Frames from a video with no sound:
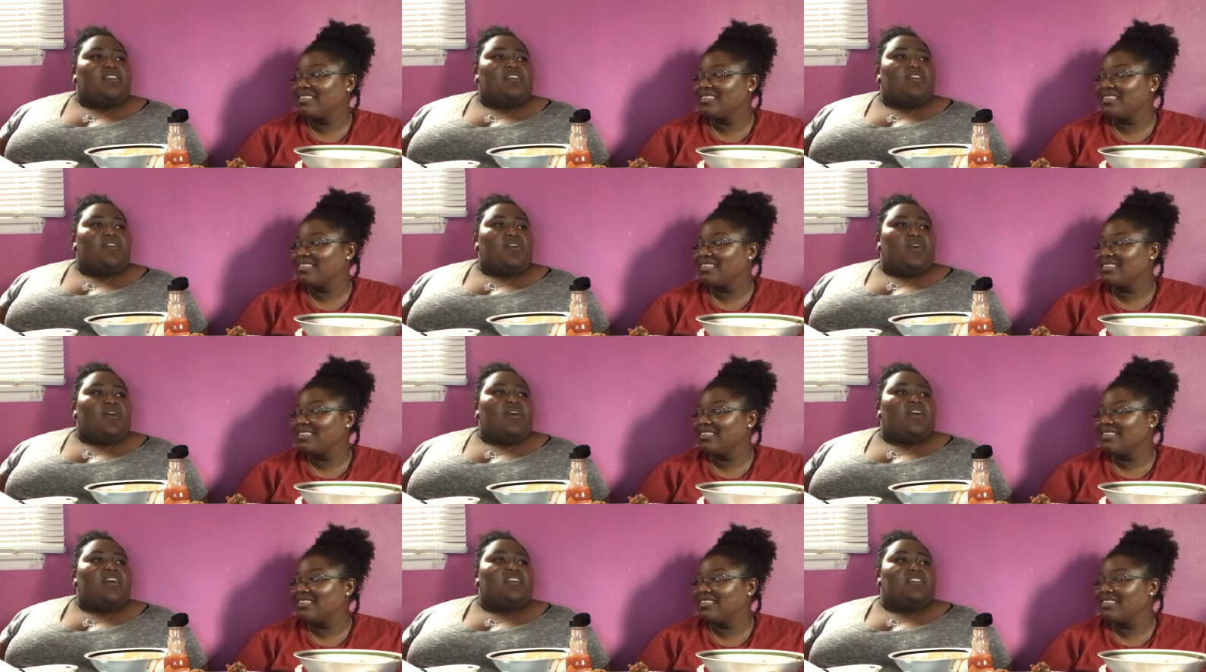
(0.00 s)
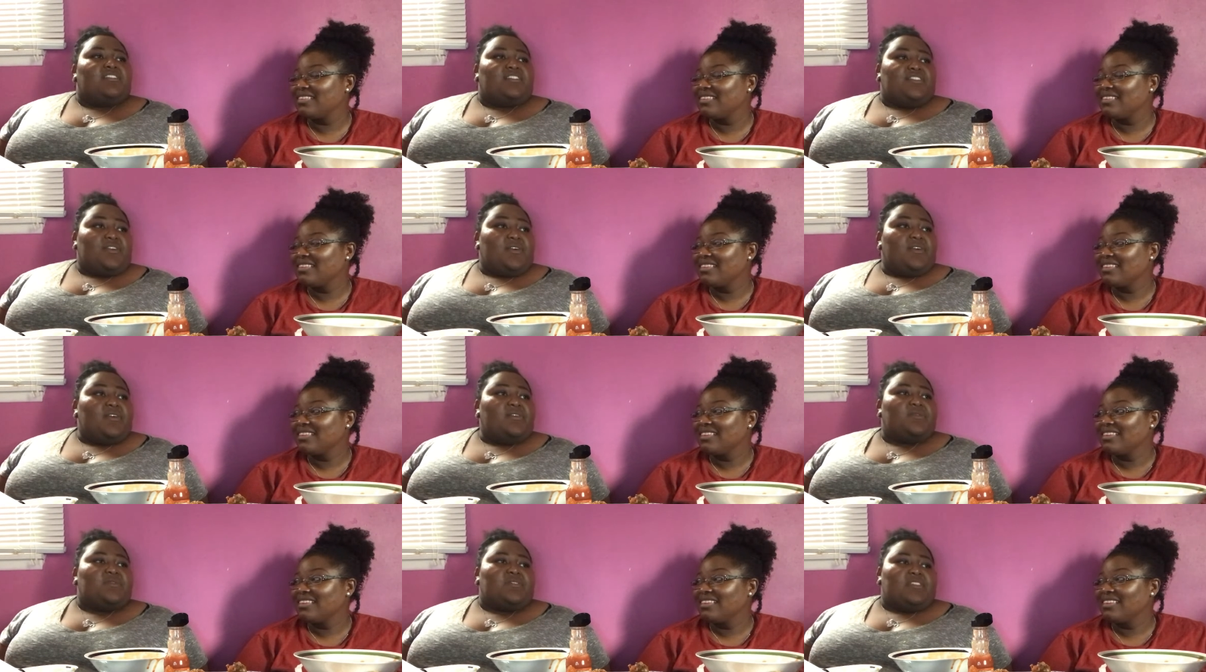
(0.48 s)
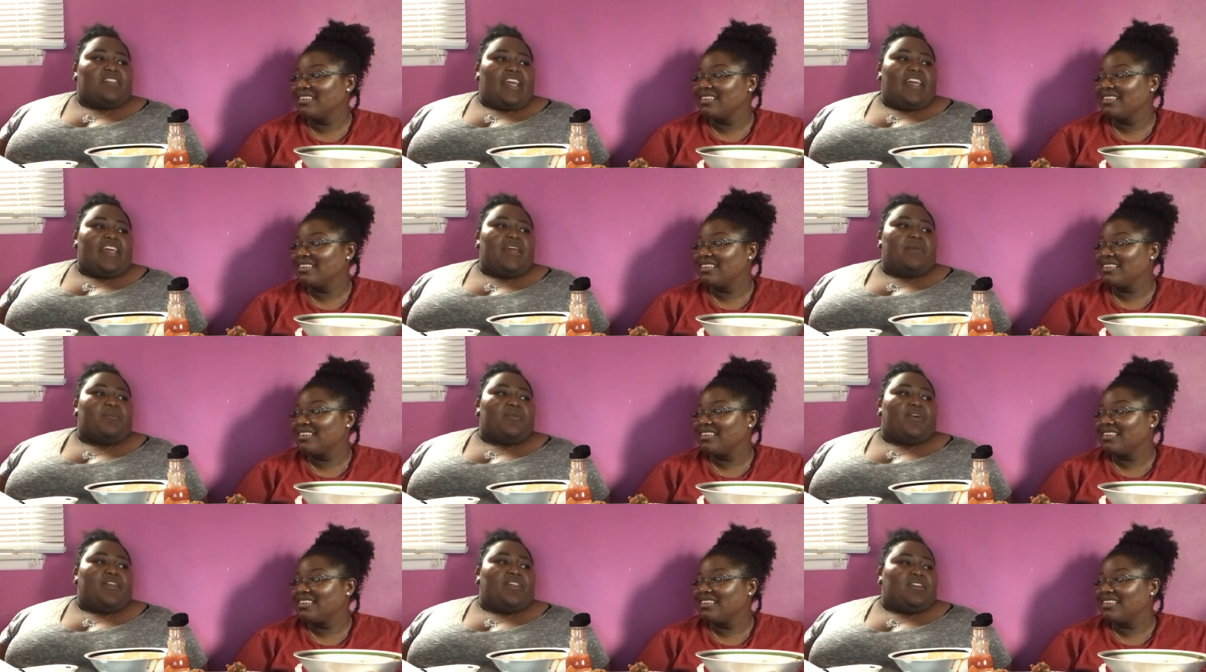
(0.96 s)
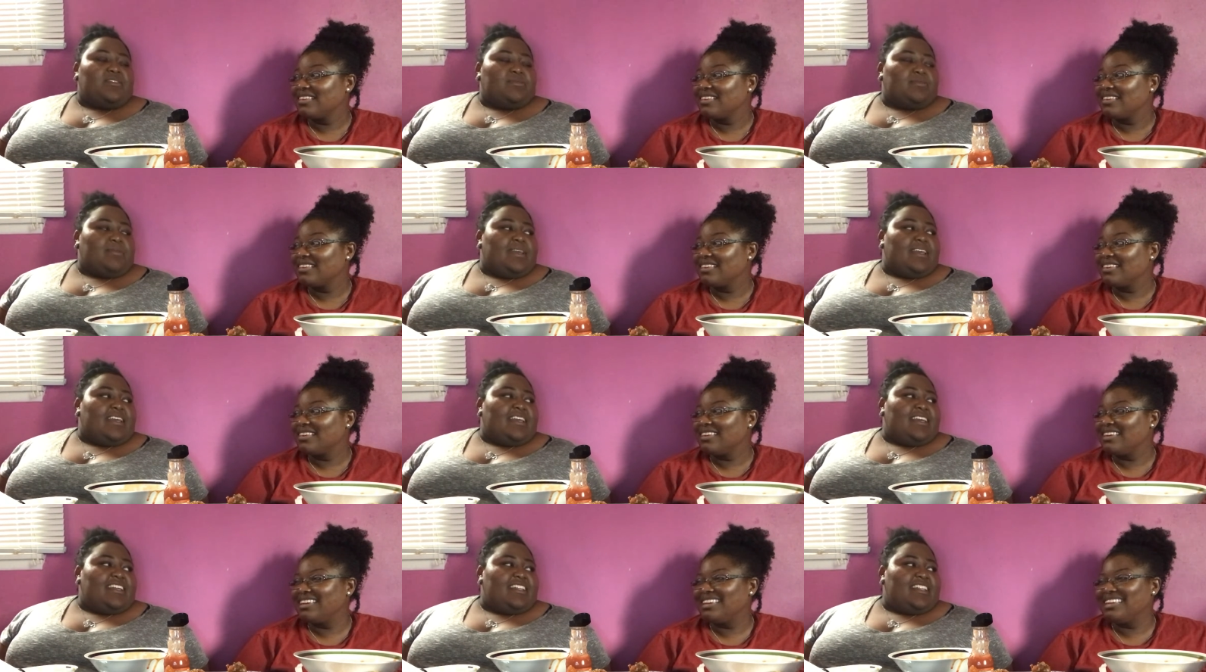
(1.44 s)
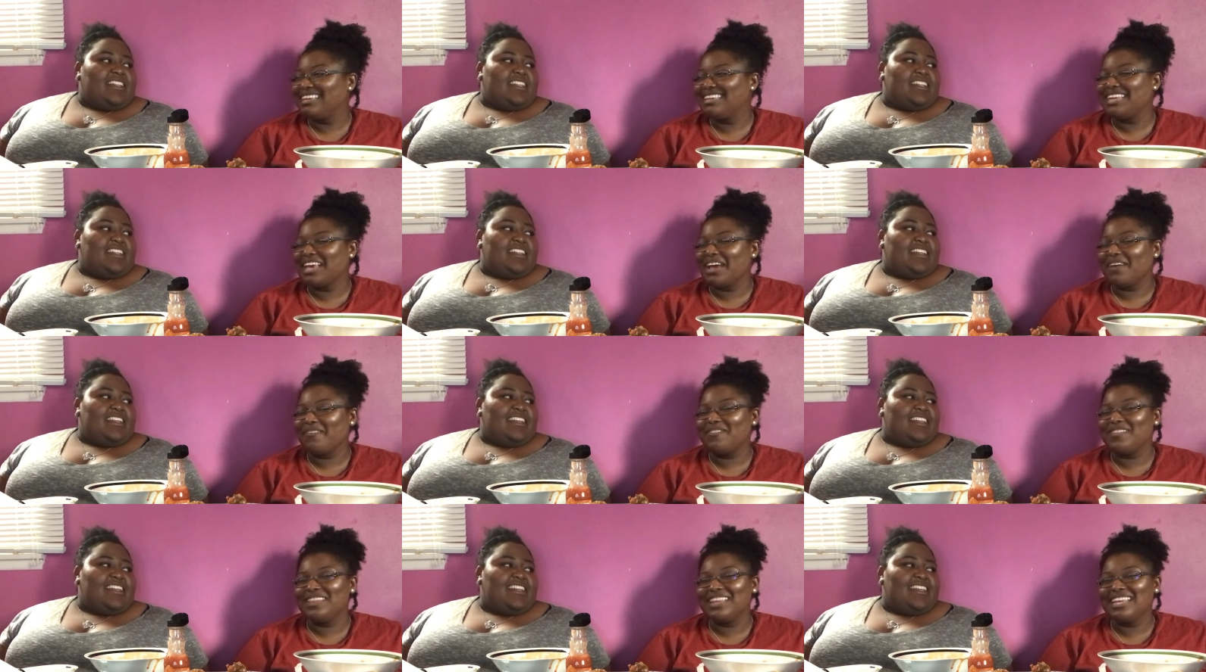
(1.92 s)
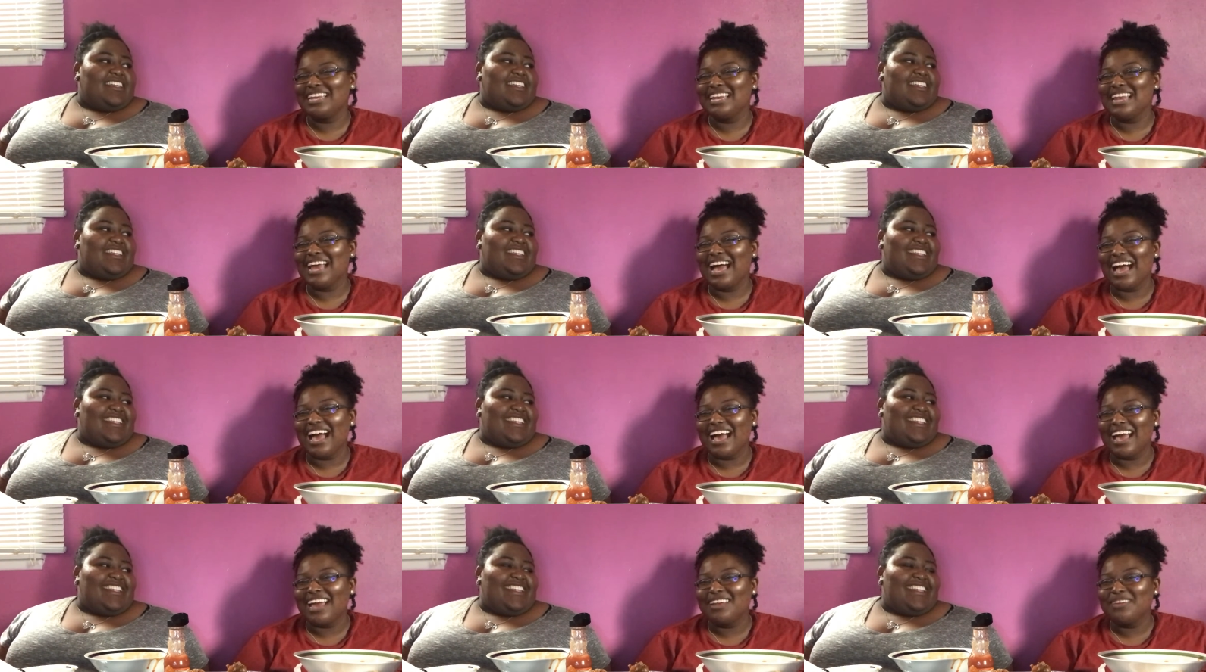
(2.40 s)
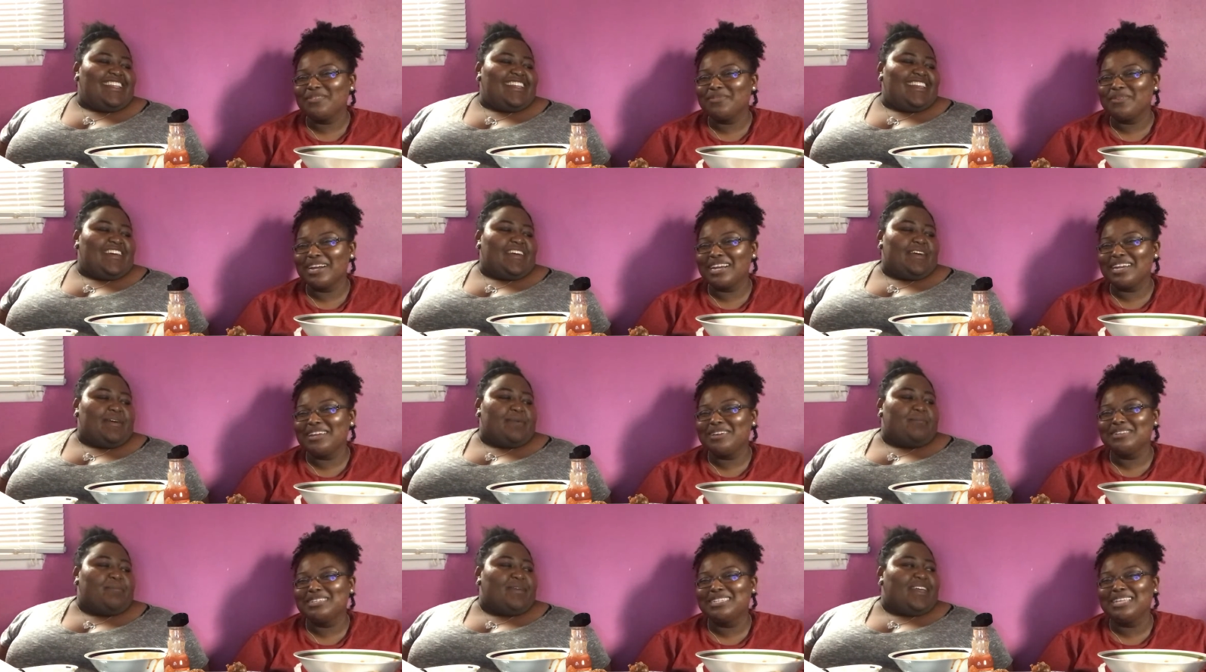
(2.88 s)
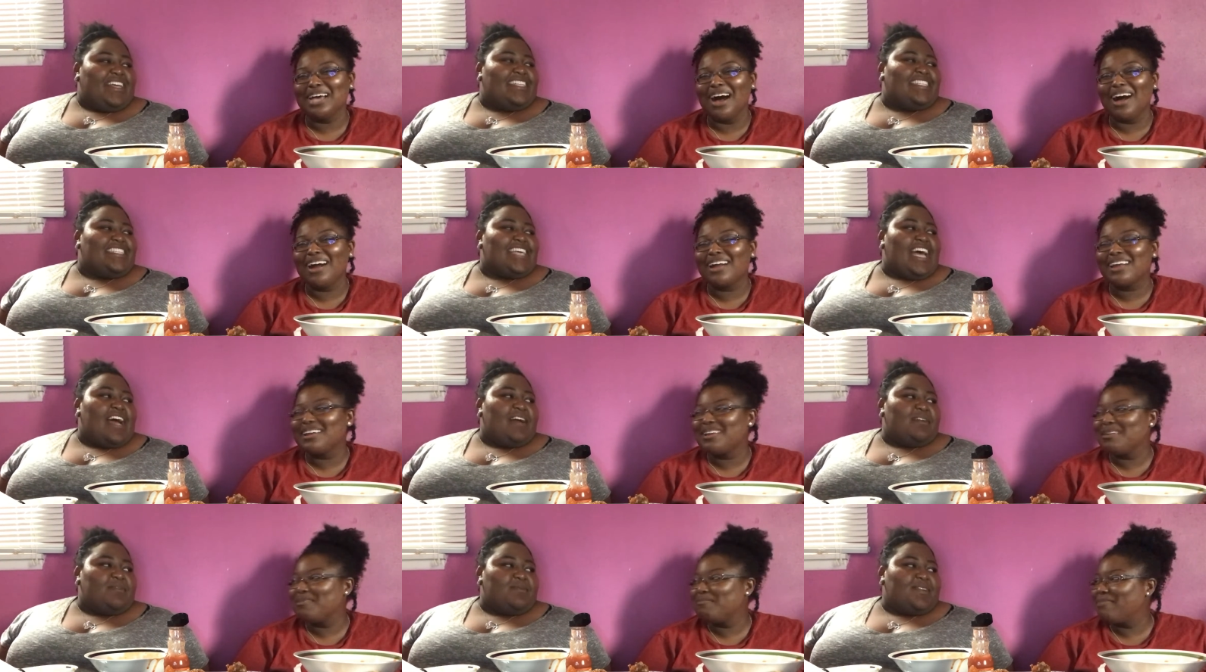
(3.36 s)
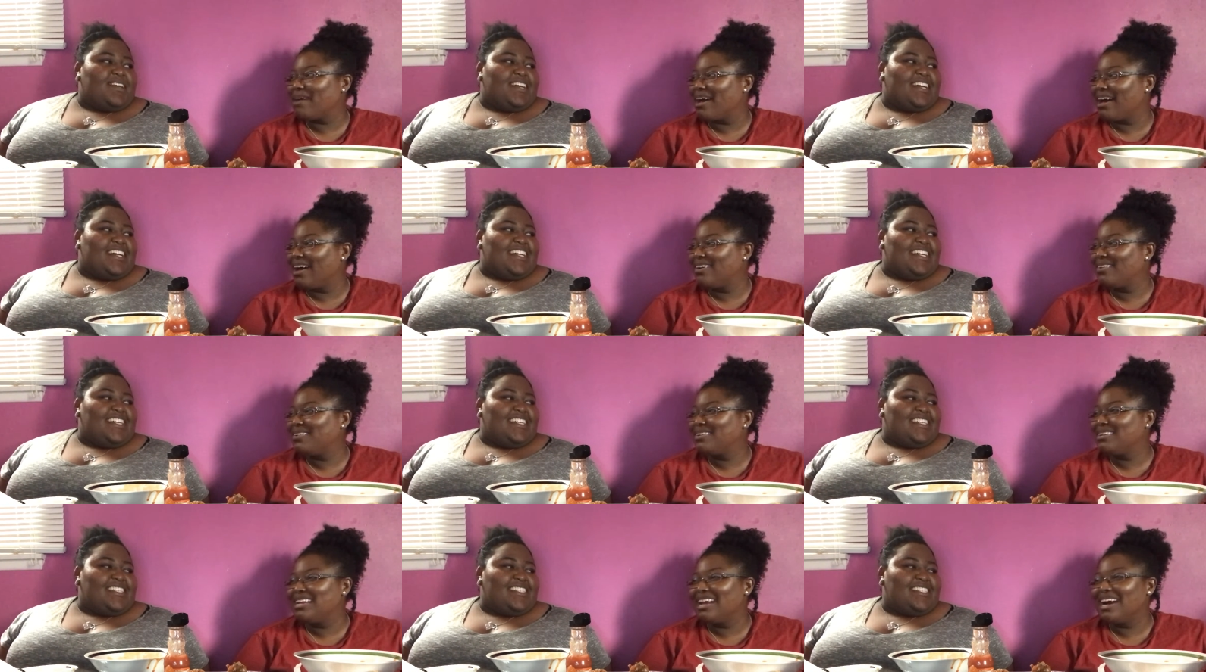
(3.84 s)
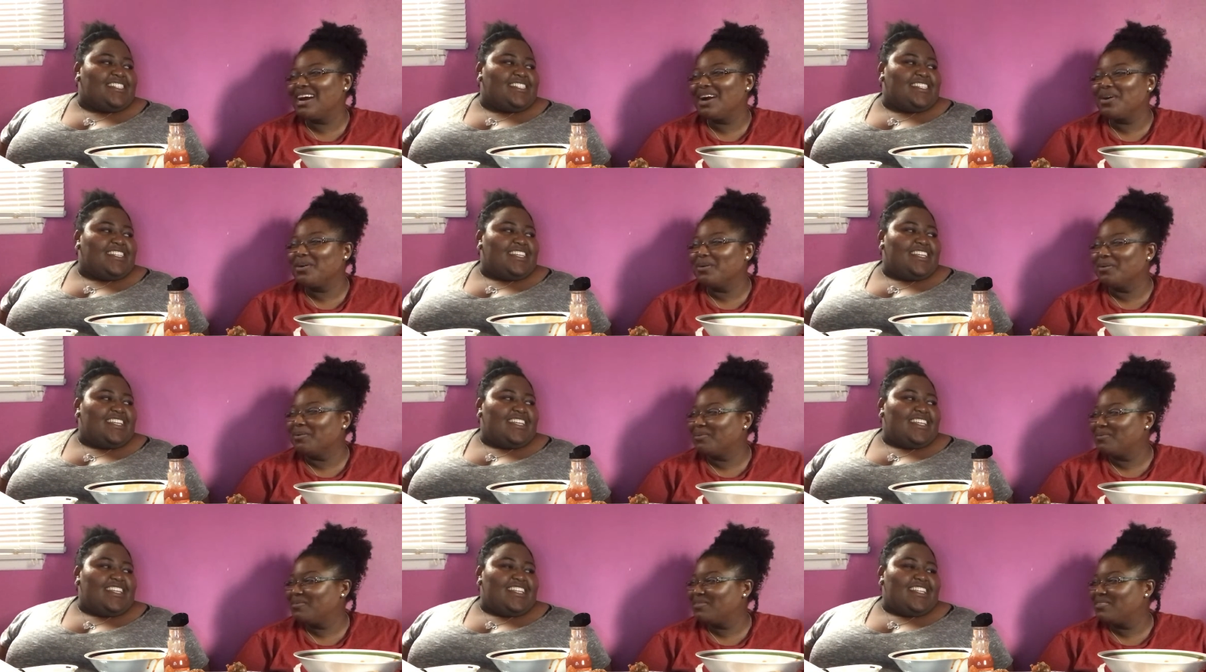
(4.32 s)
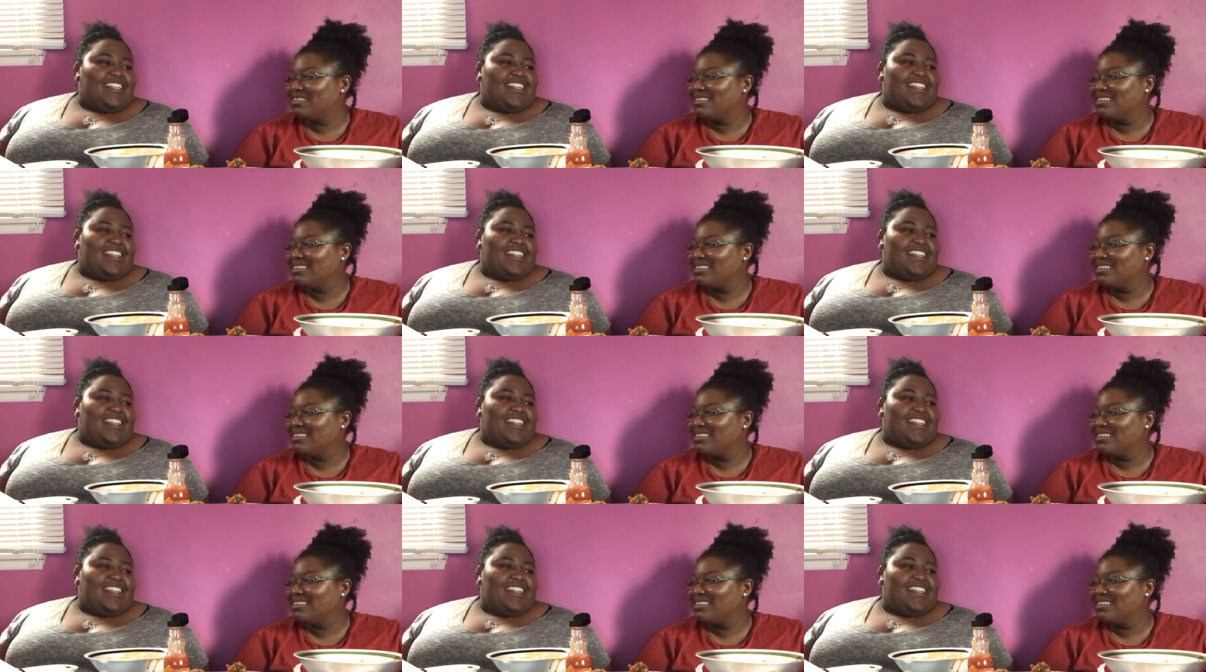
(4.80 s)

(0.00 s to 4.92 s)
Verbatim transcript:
Speaker 1: yours, yours was Naked Brothers Band. Definitely not. What are you Big talking about? Rush. No.